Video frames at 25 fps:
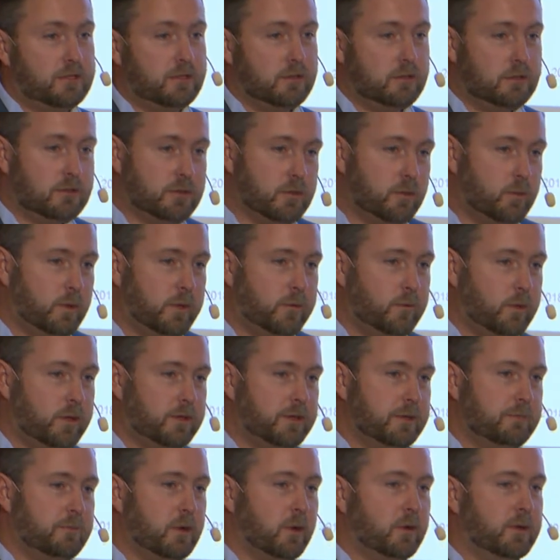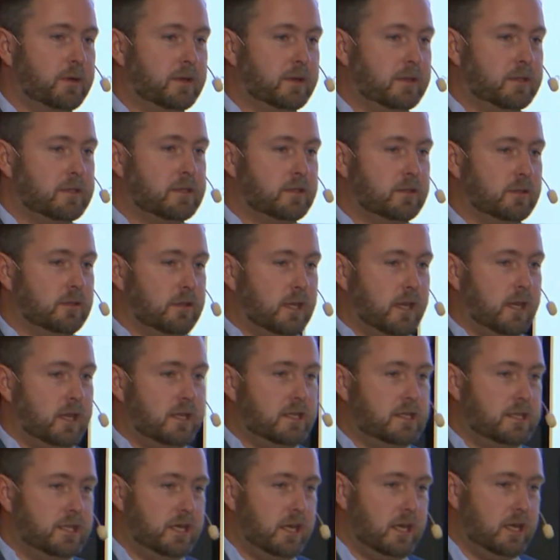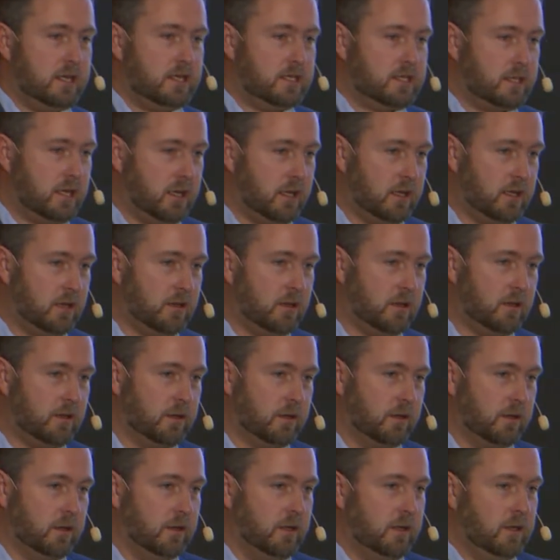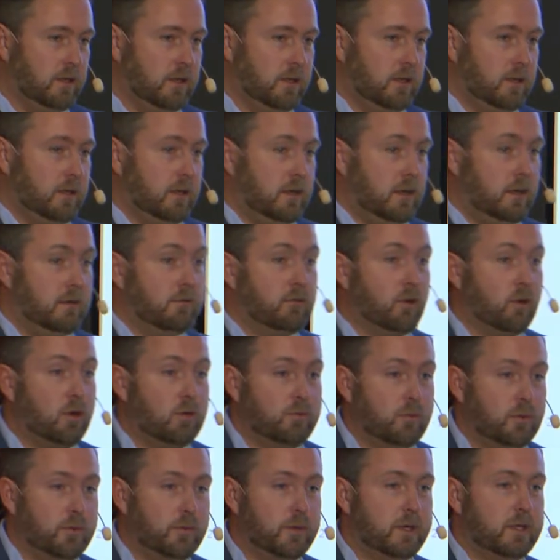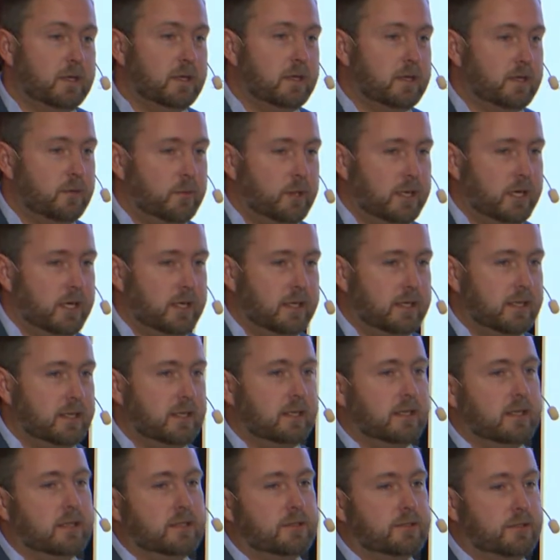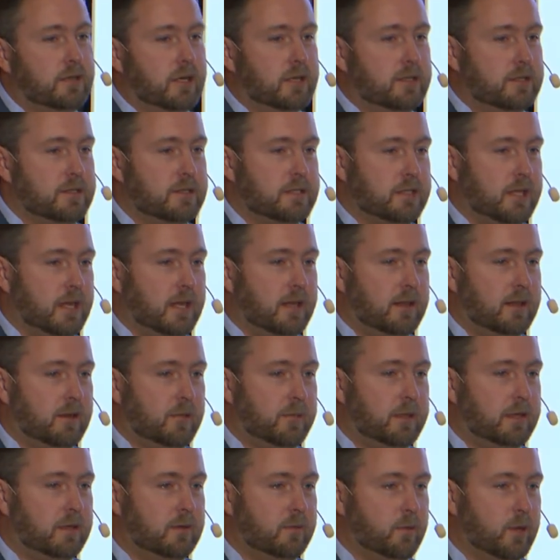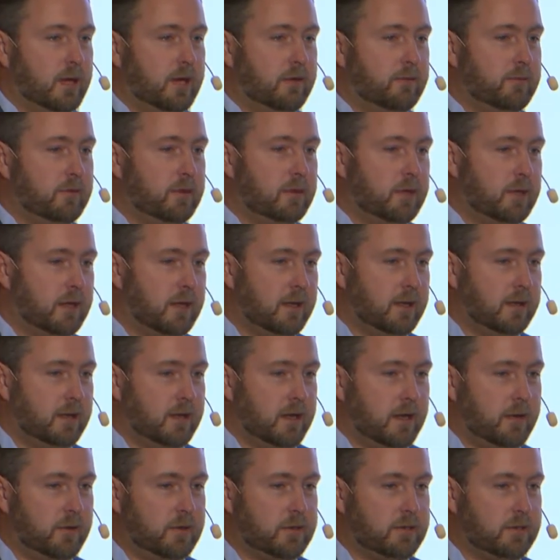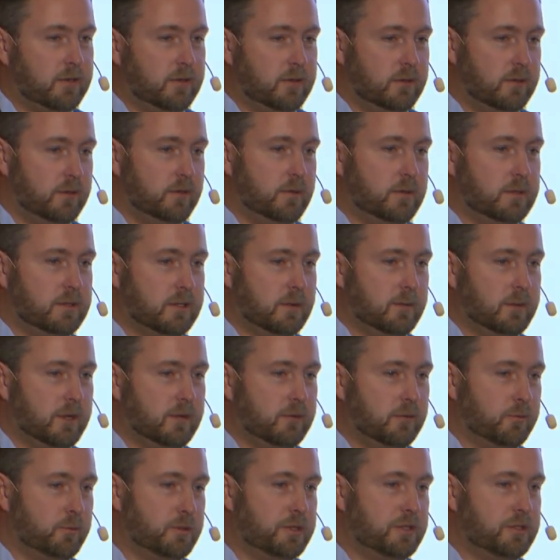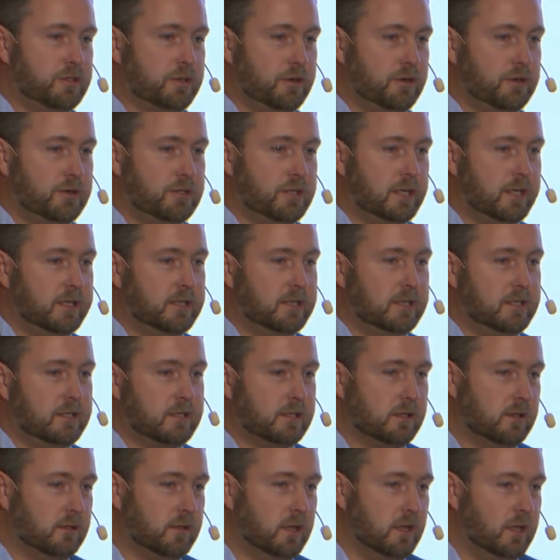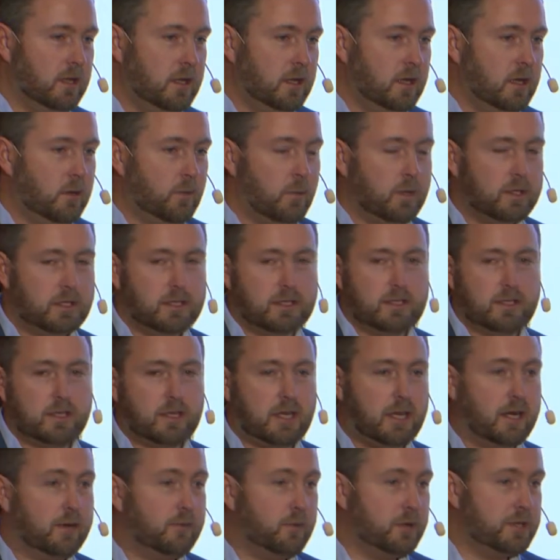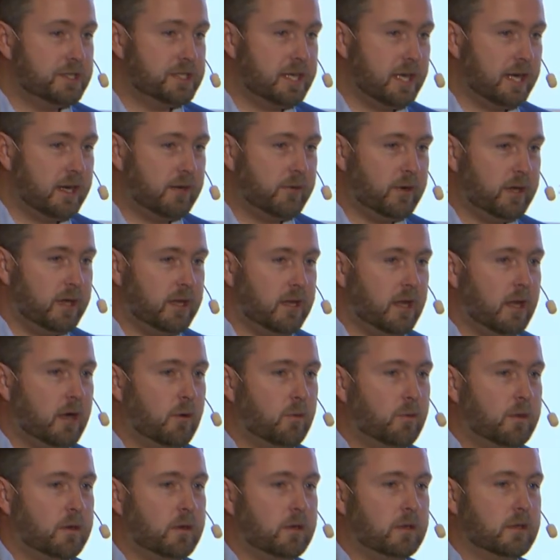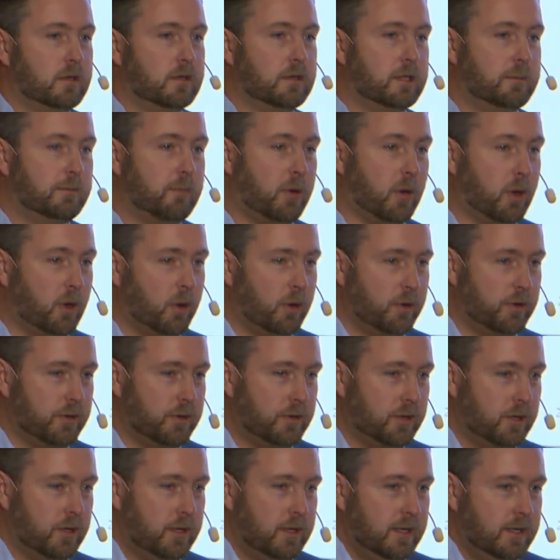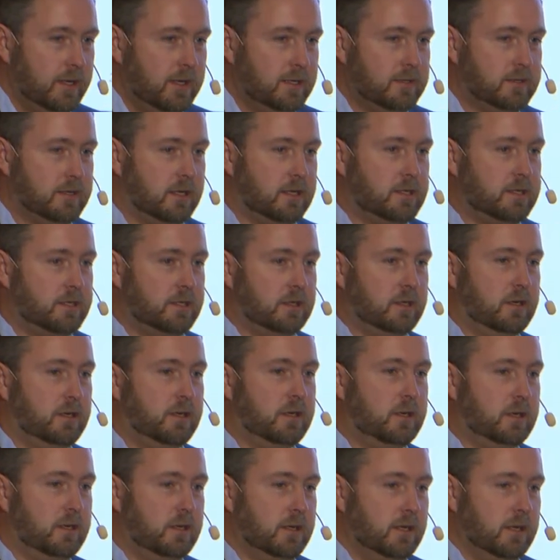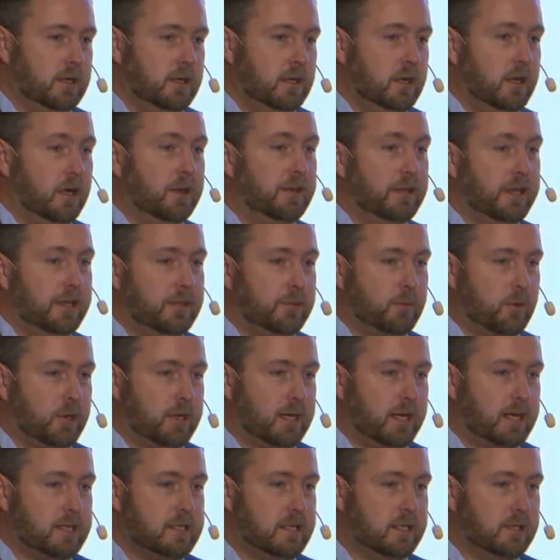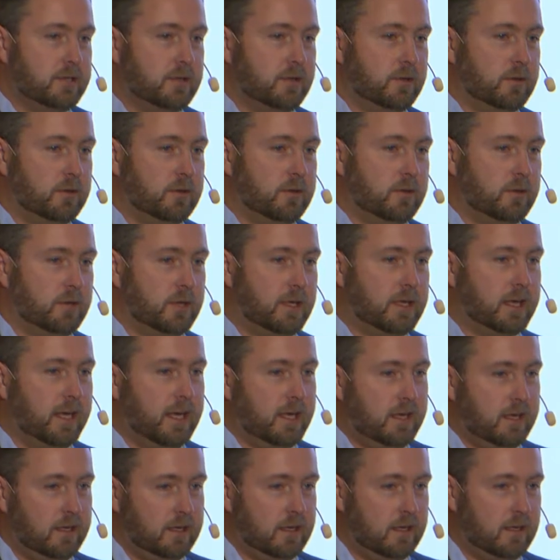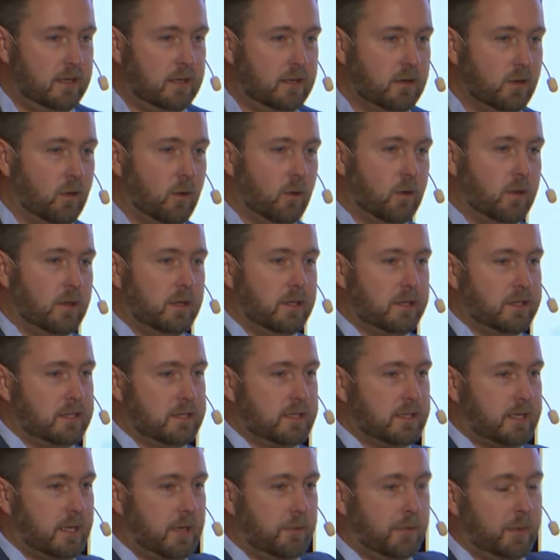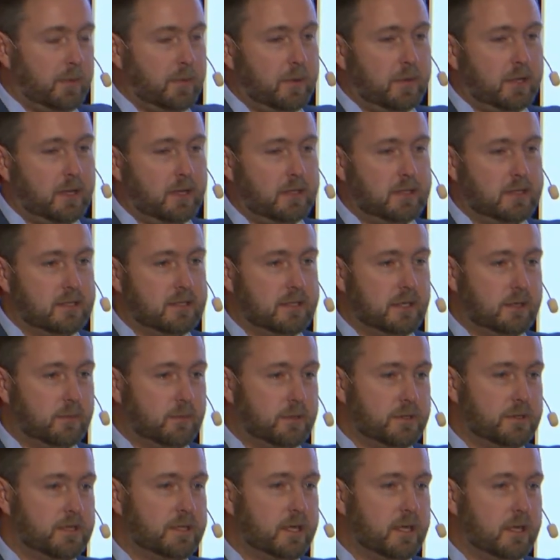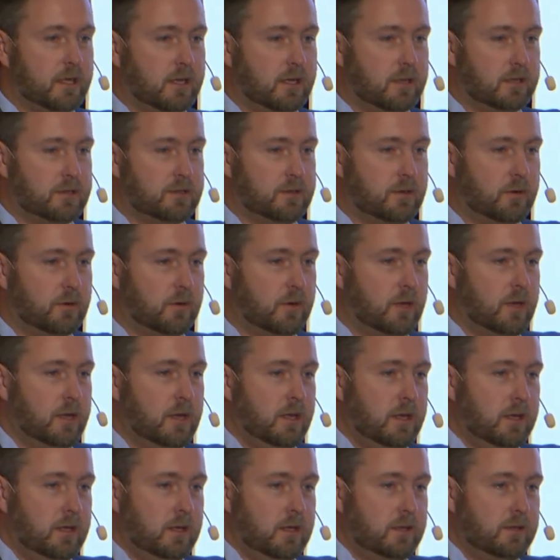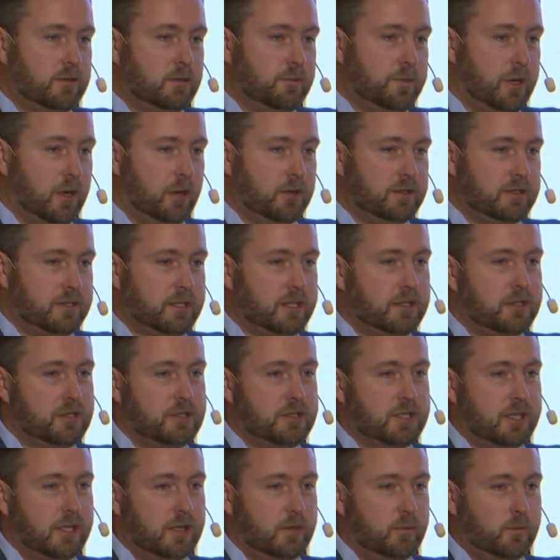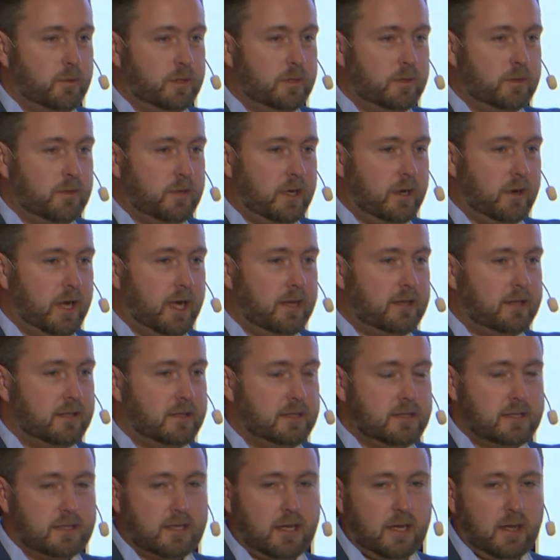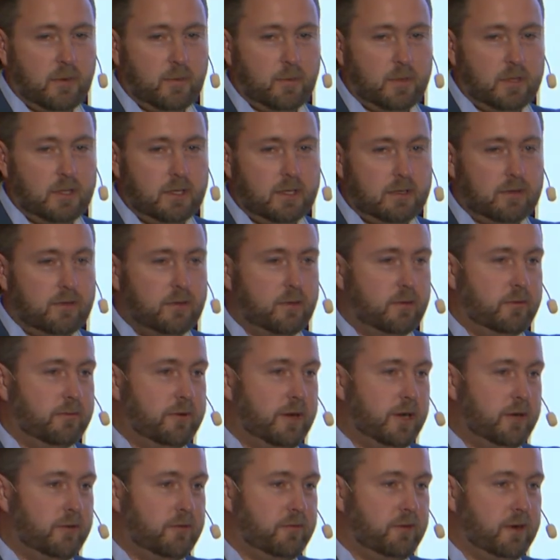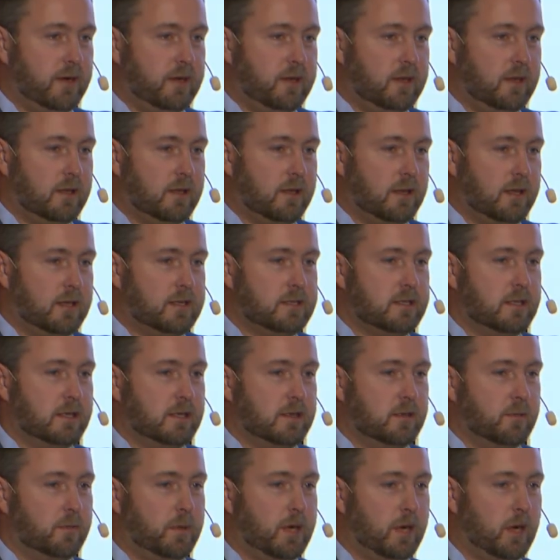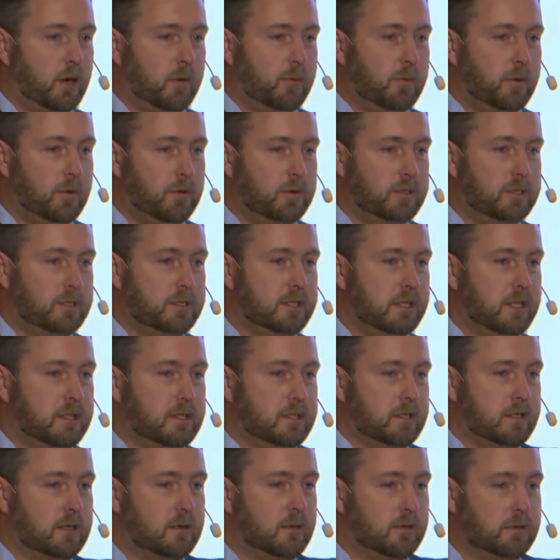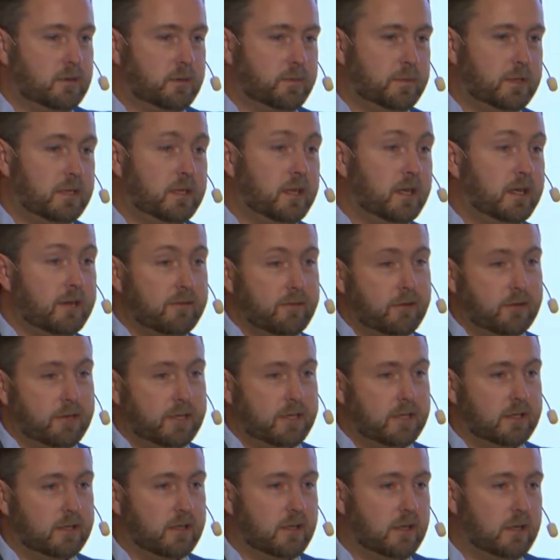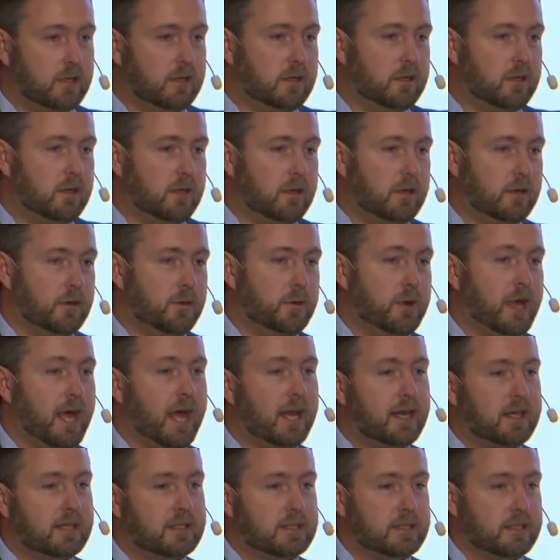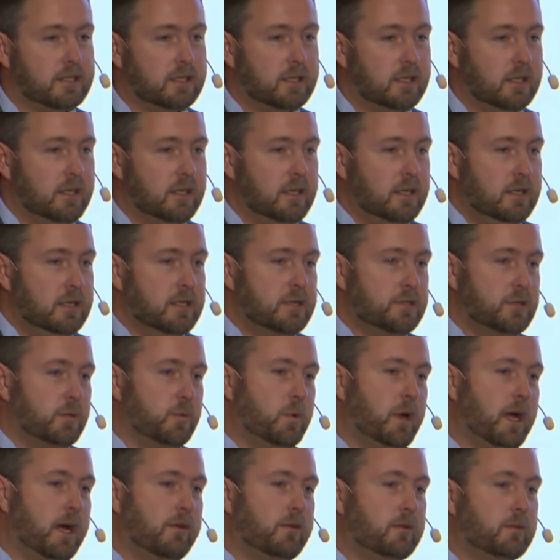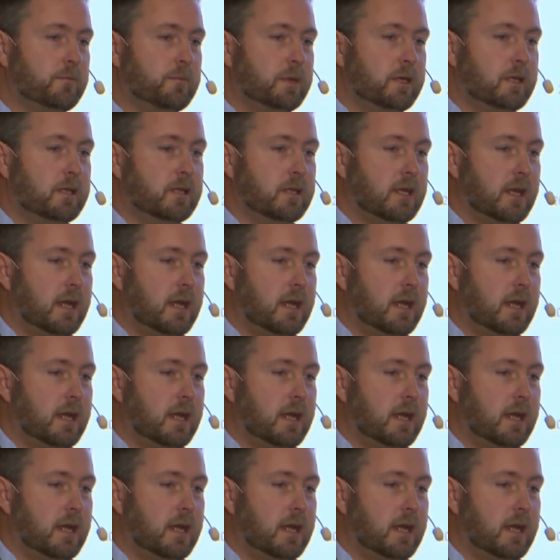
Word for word: So, so when we're deploying this on the KTH and on and Volvo, we need, really need to understand. I mean, we have had Ericsson doing some kind of research ideas on what is the coverage area and how we're going to deploy such a, a network actually to, to gain all these capabilities that we're saying. So to be honest, I should say we uh, at this time we need to verify that actually the PowerPoints is actually going to be delivered in in the reality. So we haven't been.